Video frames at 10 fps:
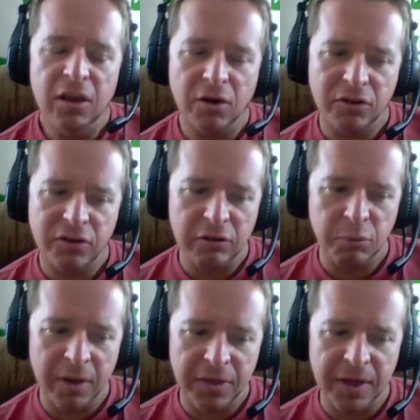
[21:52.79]
'cause
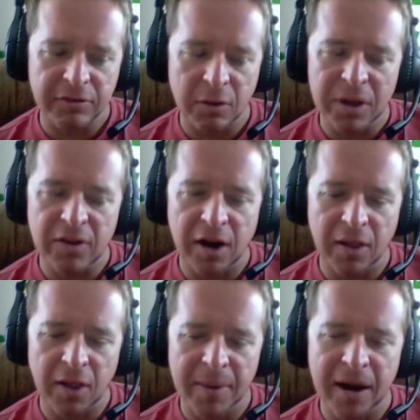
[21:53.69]
that's one of the things that we
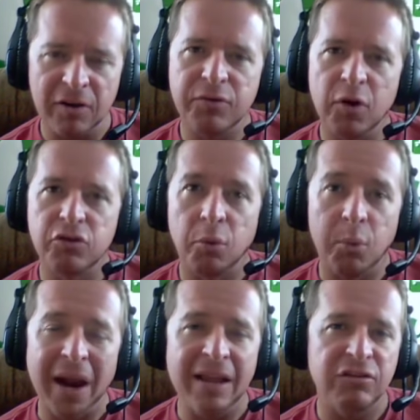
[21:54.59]
talk a lot about is folks
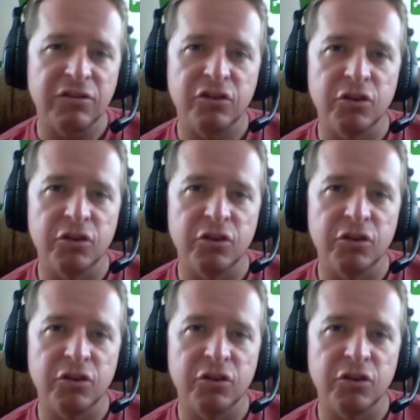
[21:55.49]
will race